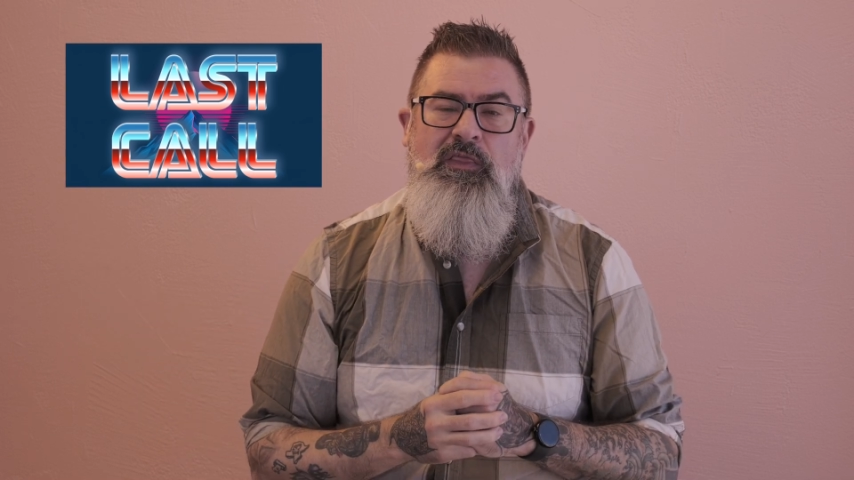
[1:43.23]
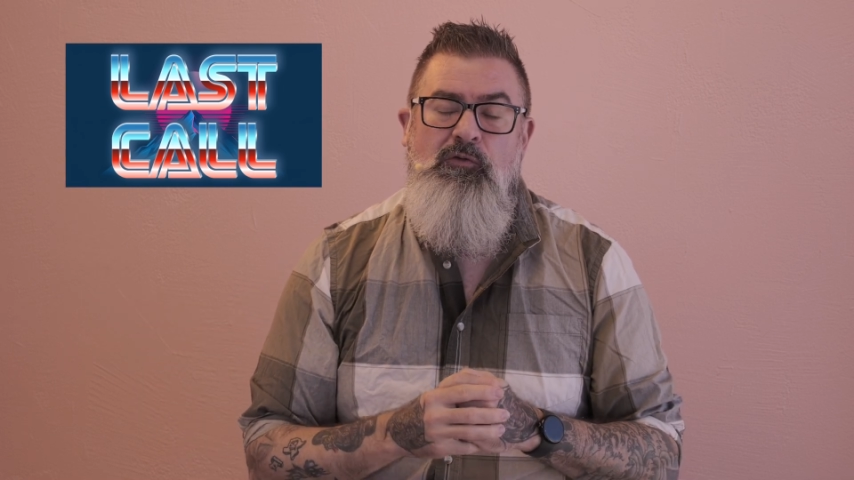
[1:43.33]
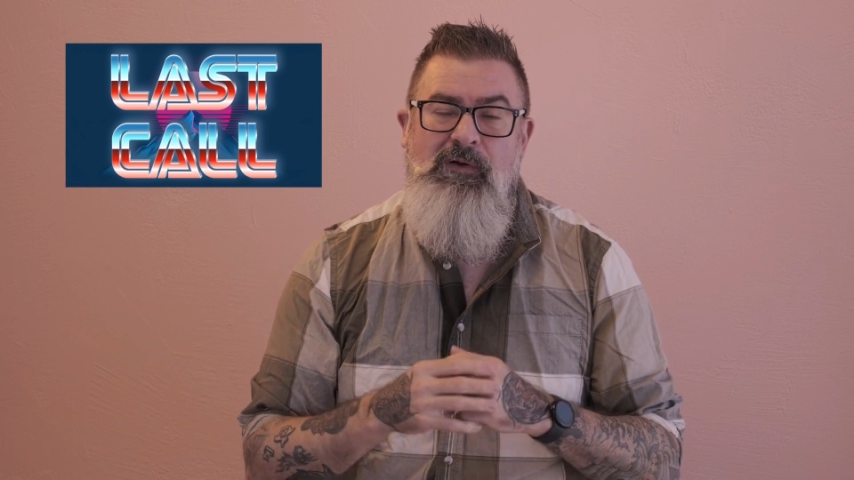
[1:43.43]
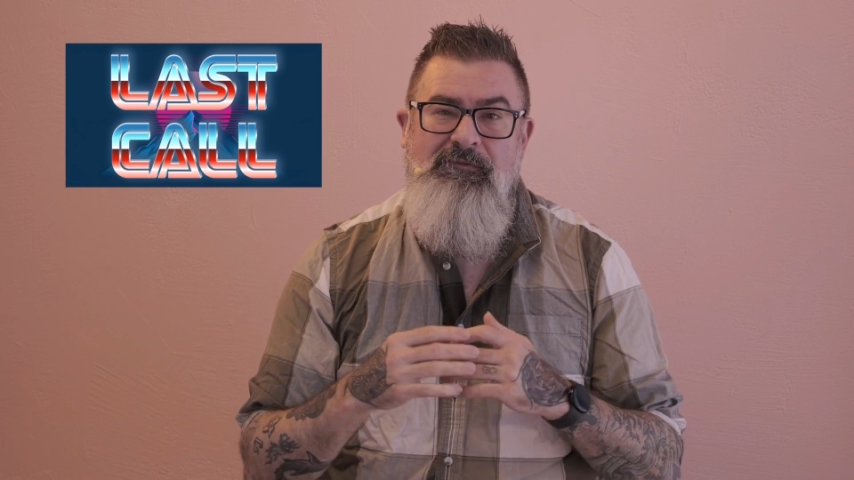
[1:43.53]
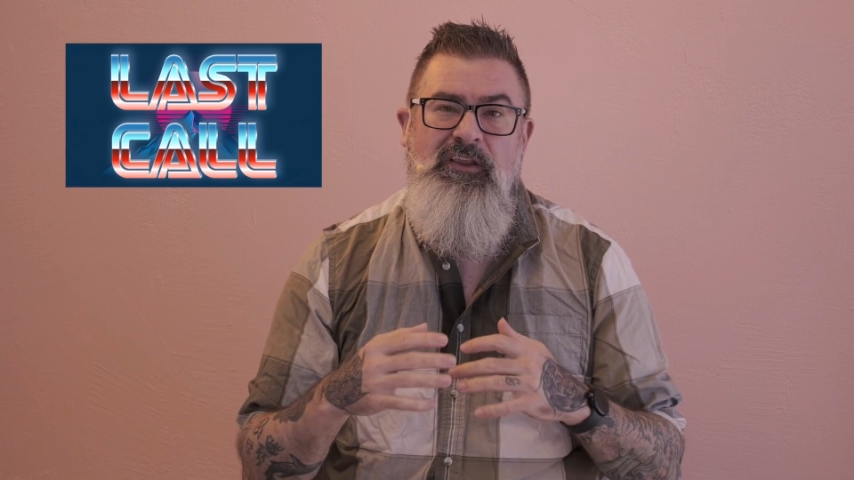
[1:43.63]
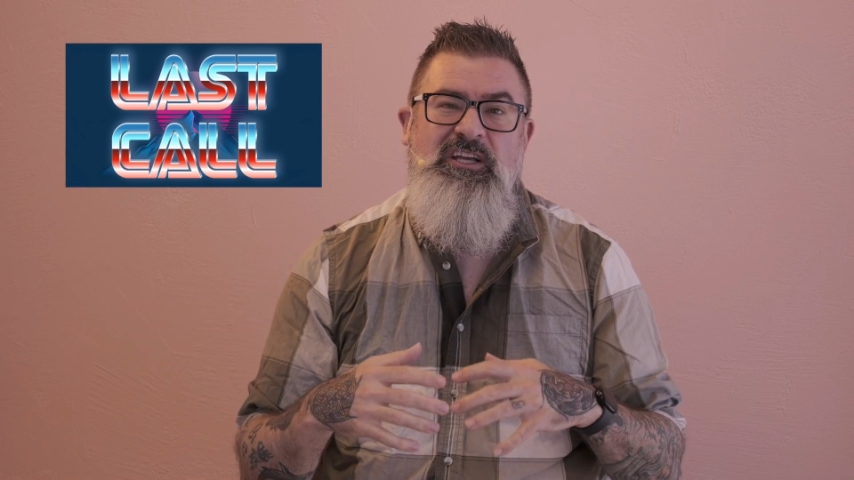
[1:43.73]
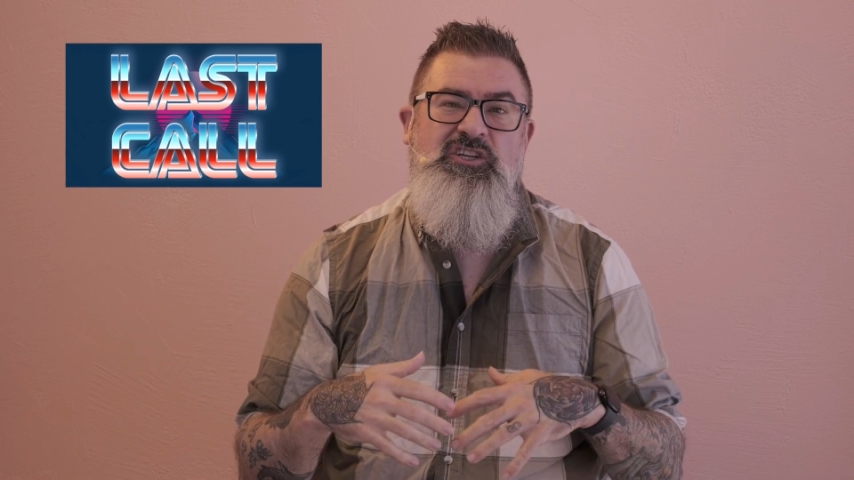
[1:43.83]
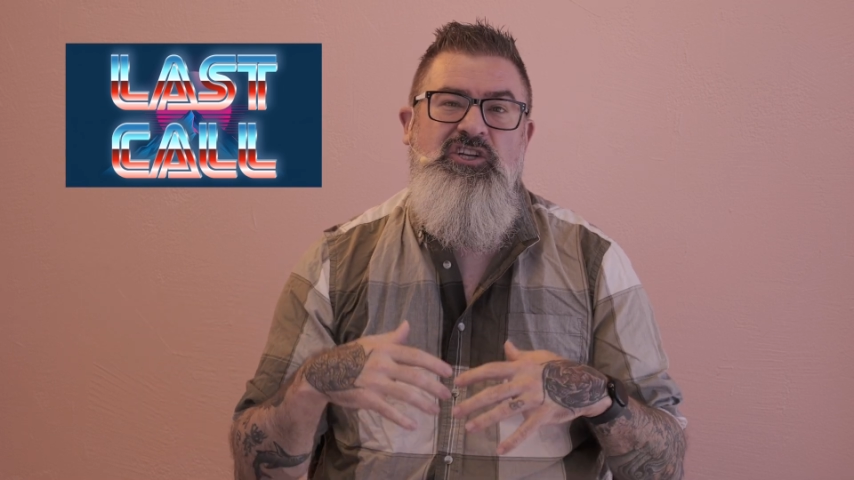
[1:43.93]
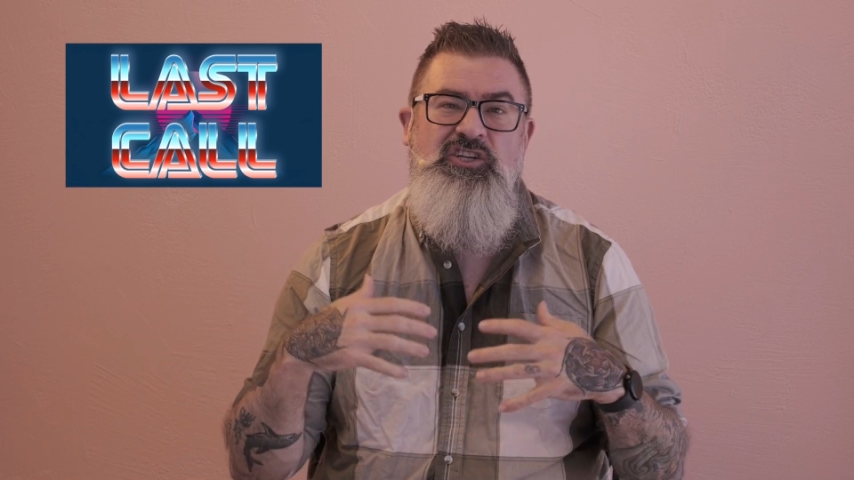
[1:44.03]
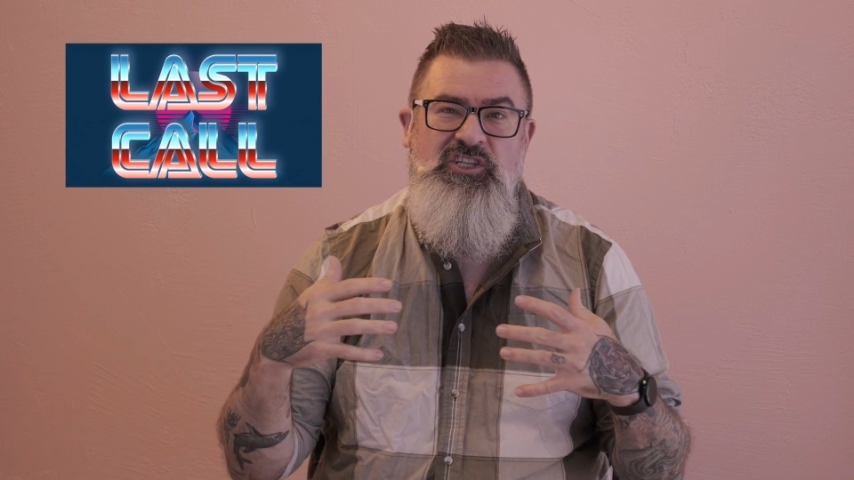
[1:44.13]
the
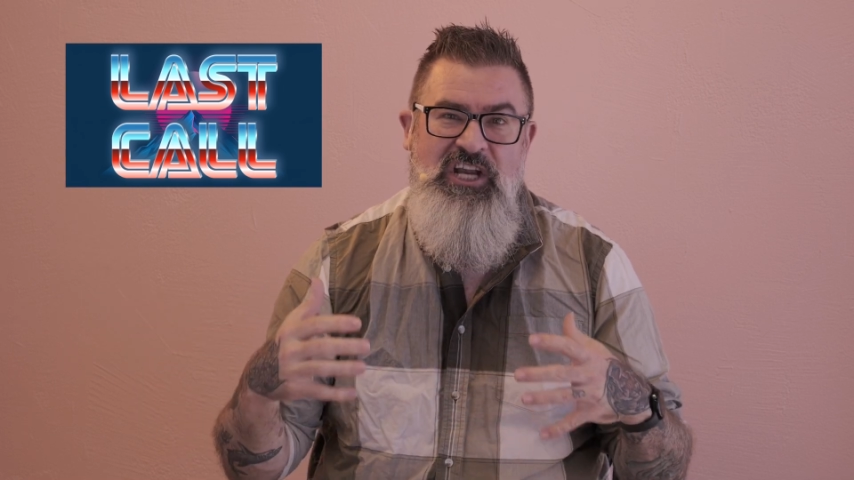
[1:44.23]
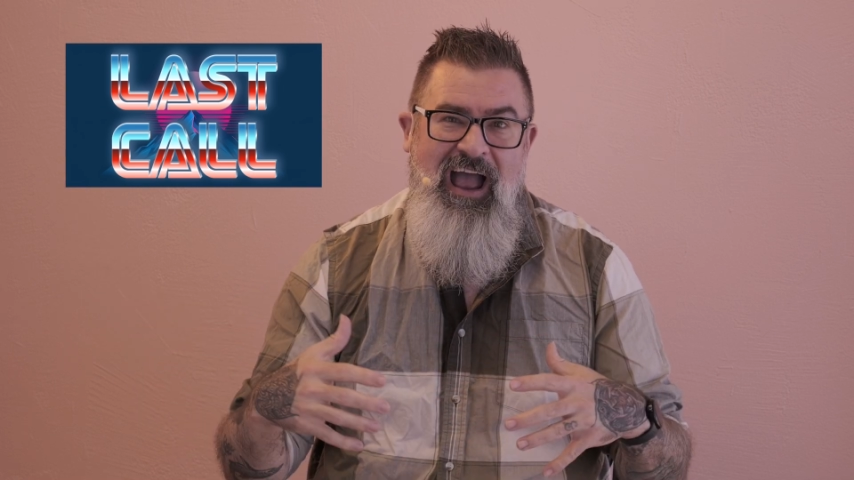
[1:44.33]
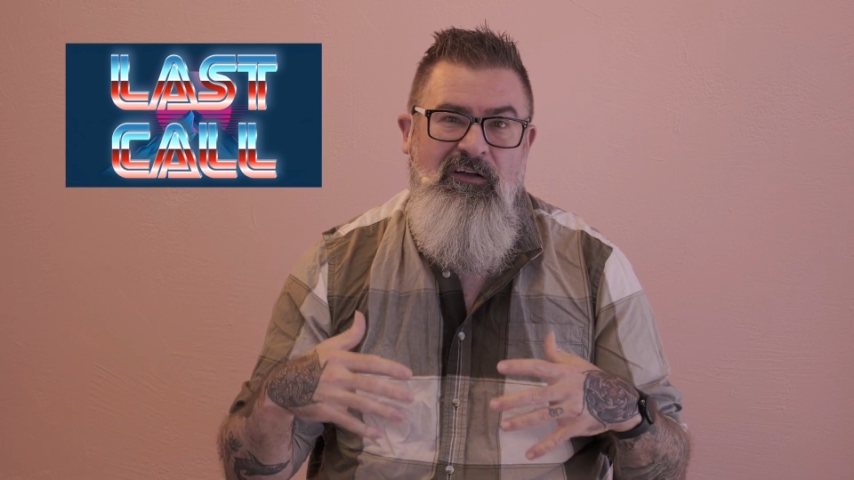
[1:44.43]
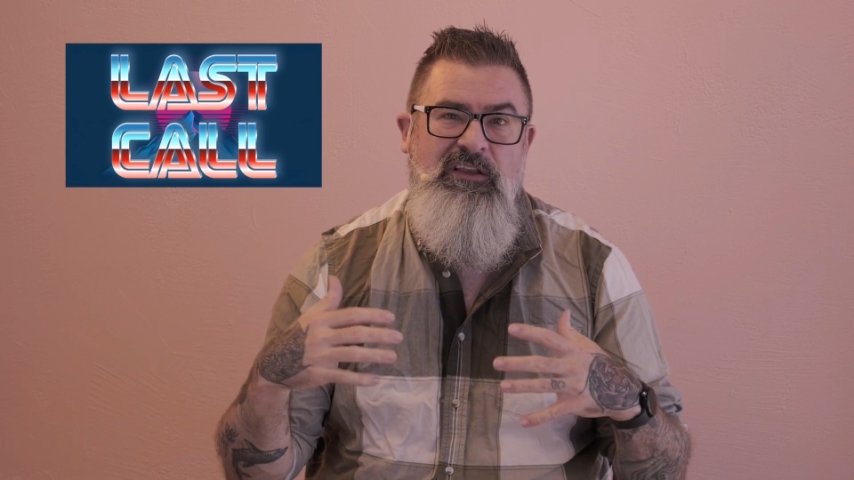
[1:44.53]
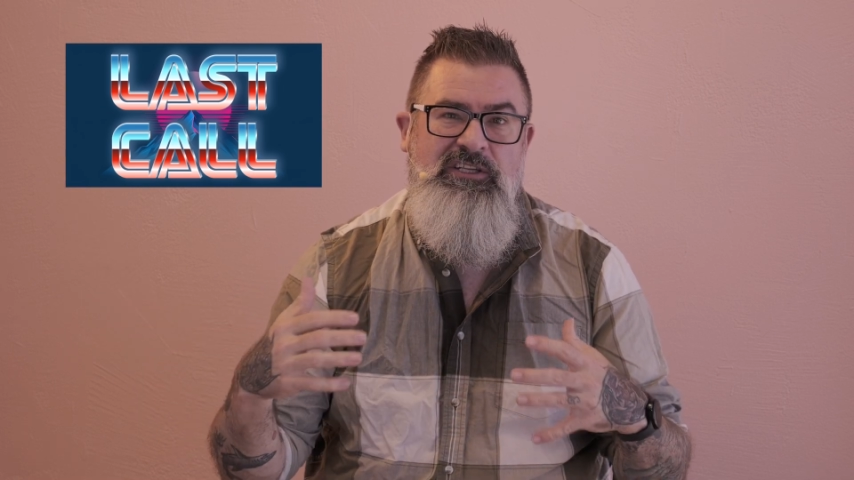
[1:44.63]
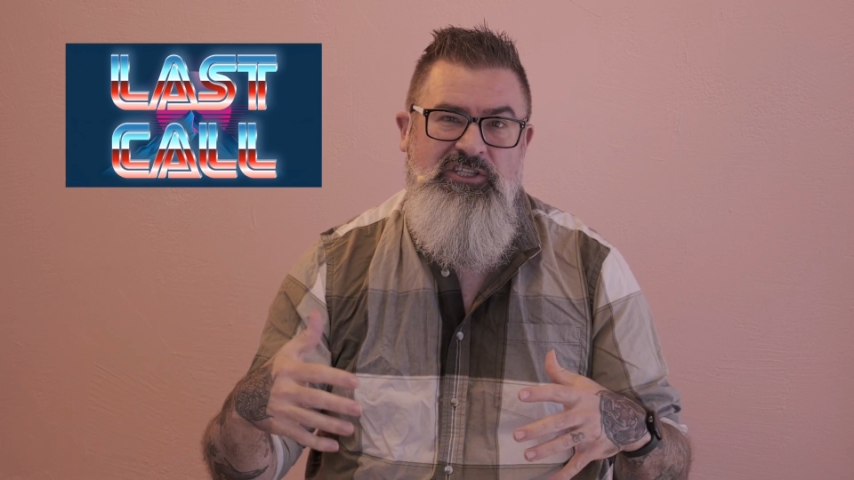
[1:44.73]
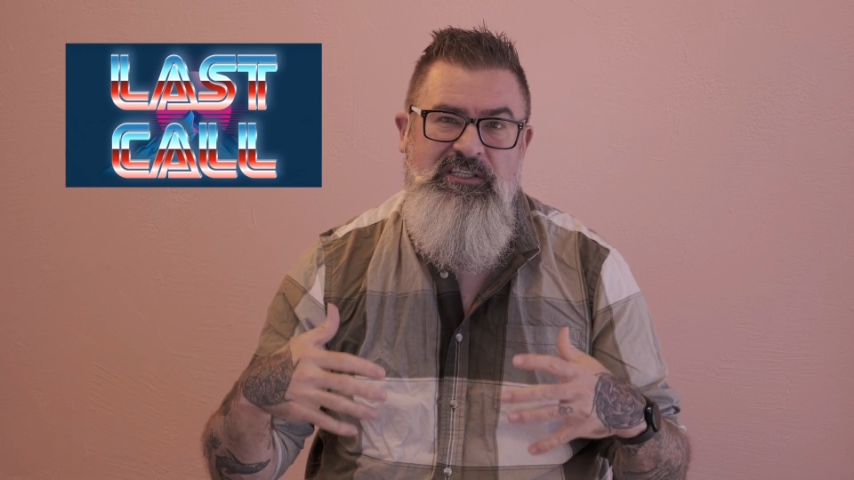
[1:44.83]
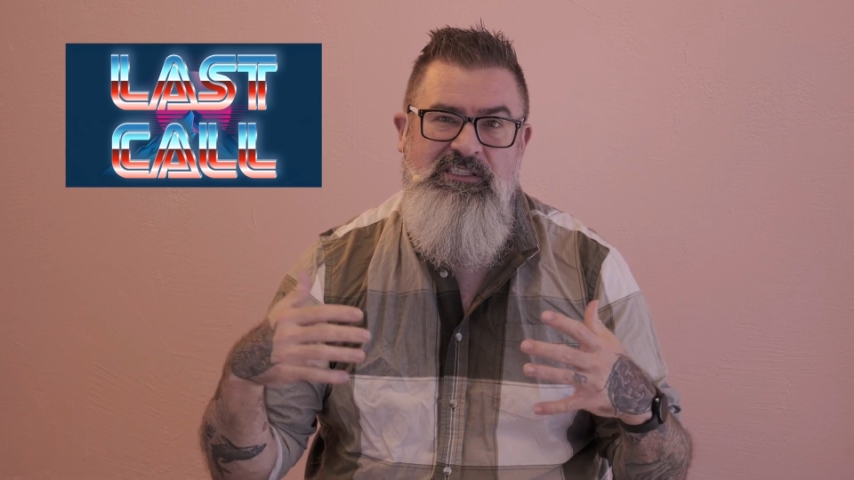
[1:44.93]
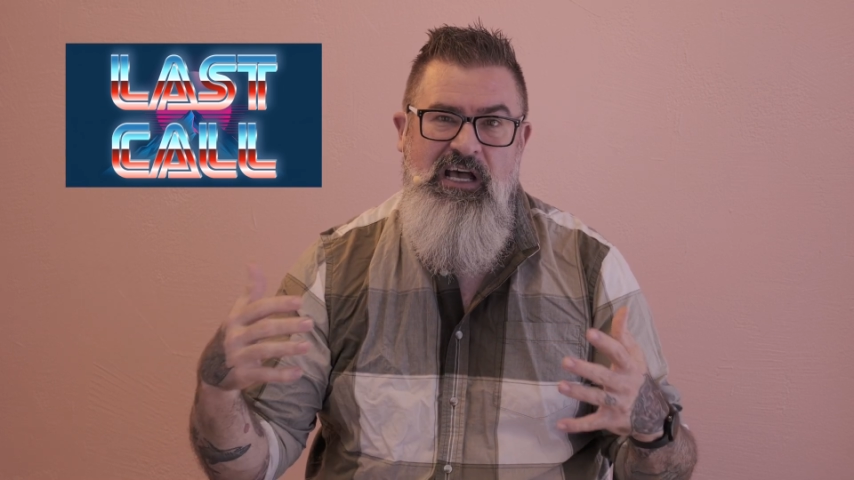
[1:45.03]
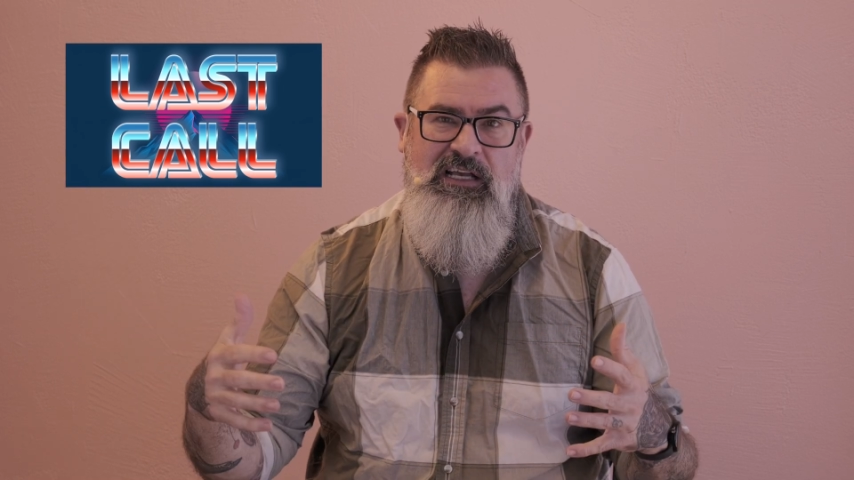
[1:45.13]
Revelation
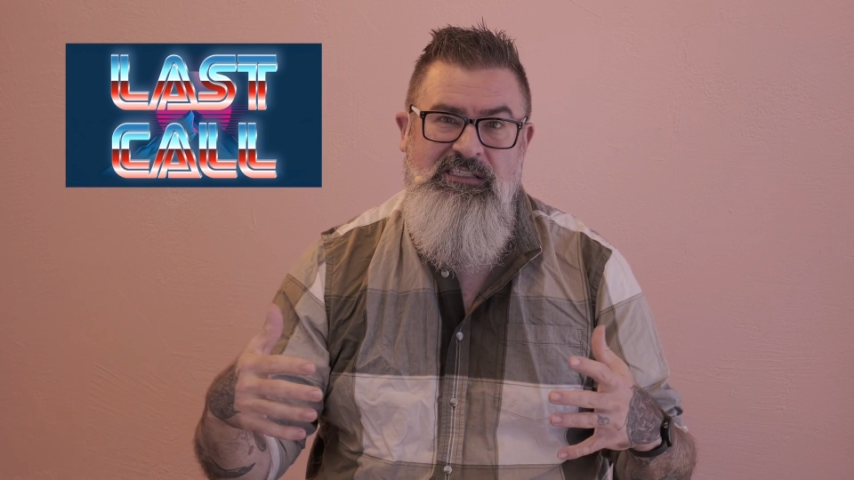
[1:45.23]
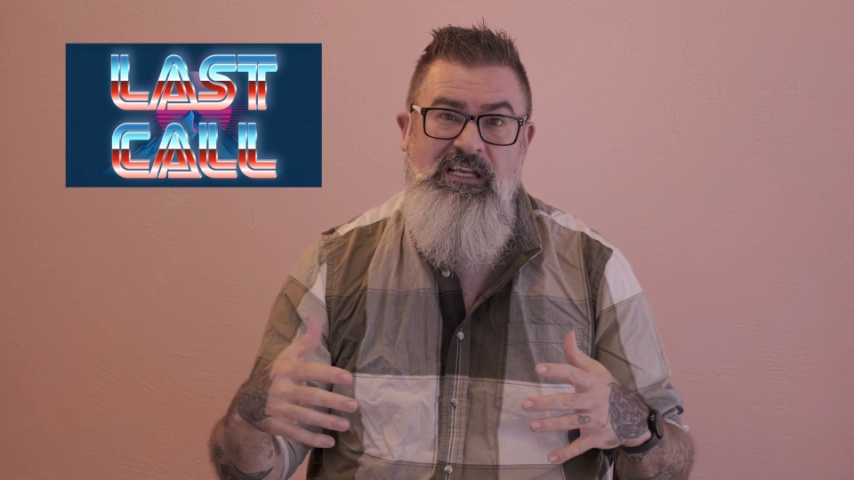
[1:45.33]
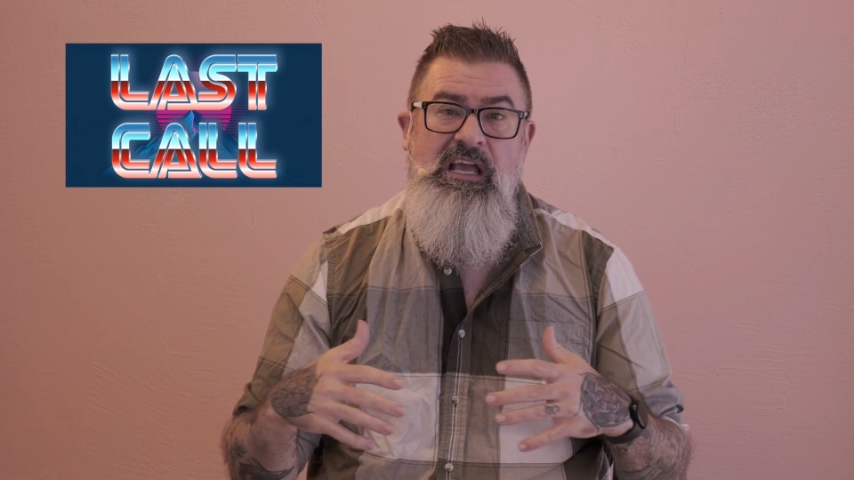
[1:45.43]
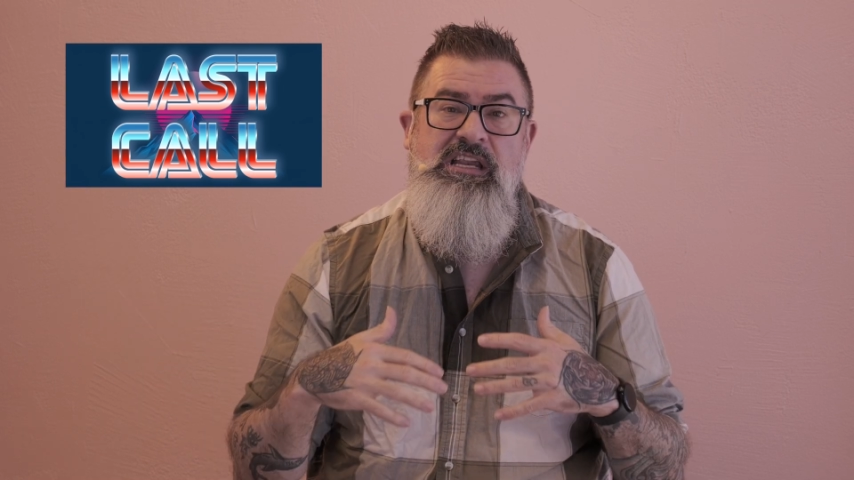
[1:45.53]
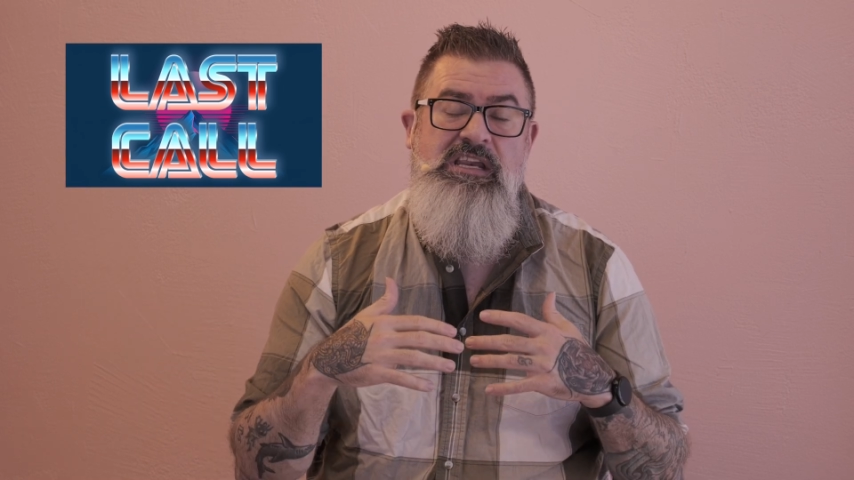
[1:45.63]
challenges us